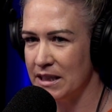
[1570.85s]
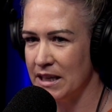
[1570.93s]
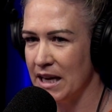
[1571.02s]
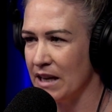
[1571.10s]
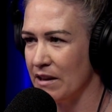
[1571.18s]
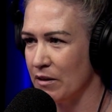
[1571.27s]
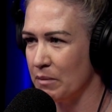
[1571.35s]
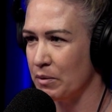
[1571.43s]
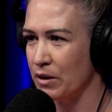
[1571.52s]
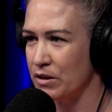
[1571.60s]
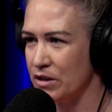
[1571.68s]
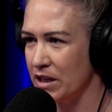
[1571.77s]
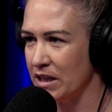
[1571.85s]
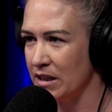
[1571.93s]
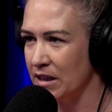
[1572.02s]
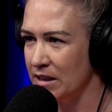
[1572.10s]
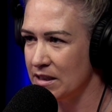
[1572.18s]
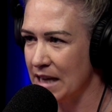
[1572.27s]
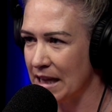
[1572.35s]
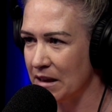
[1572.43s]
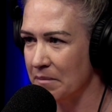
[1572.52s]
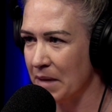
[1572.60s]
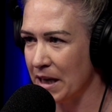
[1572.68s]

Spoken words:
in how they're approaching talent